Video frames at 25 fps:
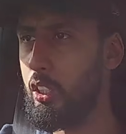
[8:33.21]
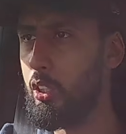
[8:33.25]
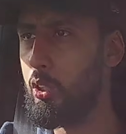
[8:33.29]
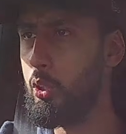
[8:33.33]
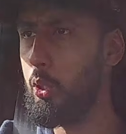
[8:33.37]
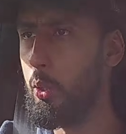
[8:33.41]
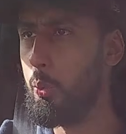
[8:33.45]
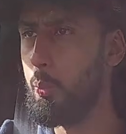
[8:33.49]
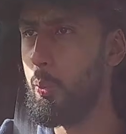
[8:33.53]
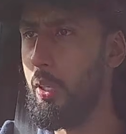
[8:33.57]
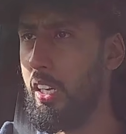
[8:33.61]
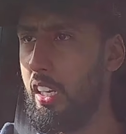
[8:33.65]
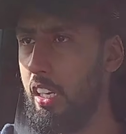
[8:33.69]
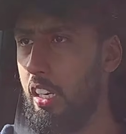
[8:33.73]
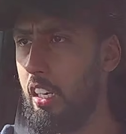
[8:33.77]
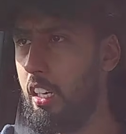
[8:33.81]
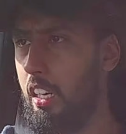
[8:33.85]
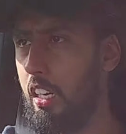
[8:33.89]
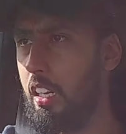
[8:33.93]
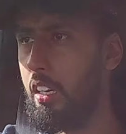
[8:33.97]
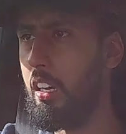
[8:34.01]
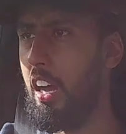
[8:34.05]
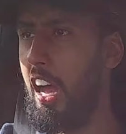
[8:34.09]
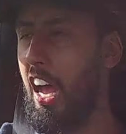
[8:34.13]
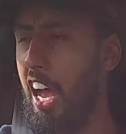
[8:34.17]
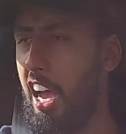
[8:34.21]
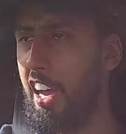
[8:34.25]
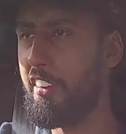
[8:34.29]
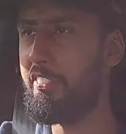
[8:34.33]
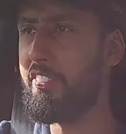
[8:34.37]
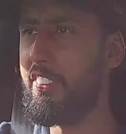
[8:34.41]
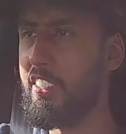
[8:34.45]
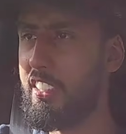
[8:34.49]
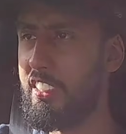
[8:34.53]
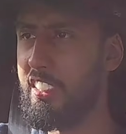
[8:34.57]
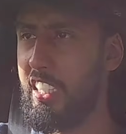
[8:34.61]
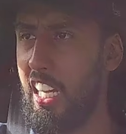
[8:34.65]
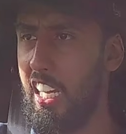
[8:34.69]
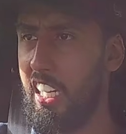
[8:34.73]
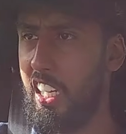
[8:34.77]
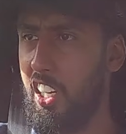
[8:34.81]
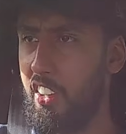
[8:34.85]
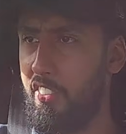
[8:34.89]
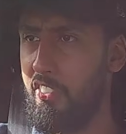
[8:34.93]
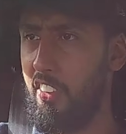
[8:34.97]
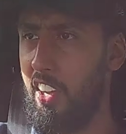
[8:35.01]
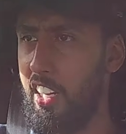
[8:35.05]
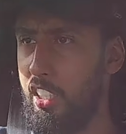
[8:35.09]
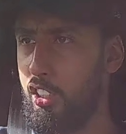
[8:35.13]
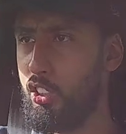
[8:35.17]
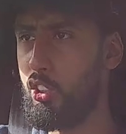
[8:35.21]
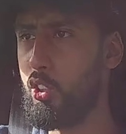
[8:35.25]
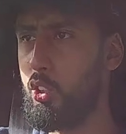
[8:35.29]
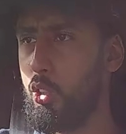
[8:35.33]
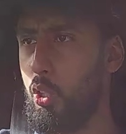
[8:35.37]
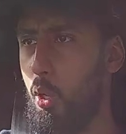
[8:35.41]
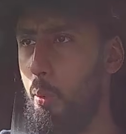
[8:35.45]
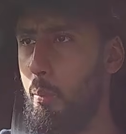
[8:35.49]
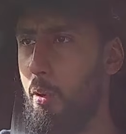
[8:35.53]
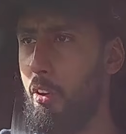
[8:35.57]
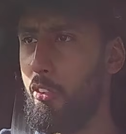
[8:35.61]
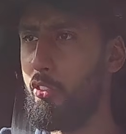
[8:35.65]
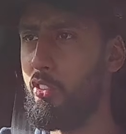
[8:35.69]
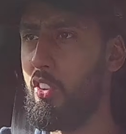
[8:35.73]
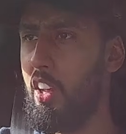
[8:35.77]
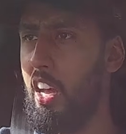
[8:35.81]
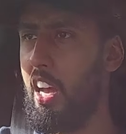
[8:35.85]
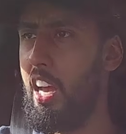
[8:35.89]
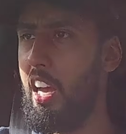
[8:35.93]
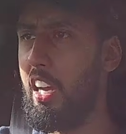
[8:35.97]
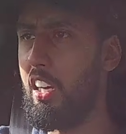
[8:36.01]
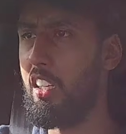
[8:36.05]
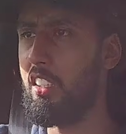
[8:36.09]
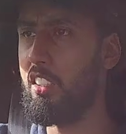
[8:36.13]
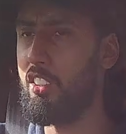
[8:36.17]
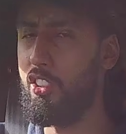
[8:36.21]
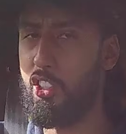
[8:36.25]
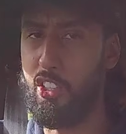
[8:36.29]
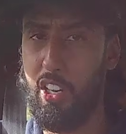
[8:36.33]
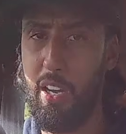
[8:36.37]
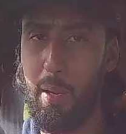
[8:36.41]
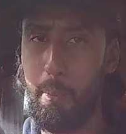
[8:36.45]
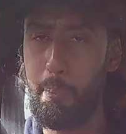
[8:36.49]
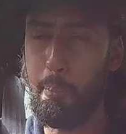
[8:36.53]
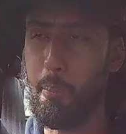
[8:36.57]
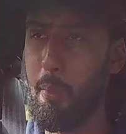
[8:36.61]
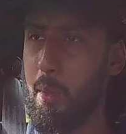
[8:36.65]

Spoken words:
you will have to sacrifice some of that grip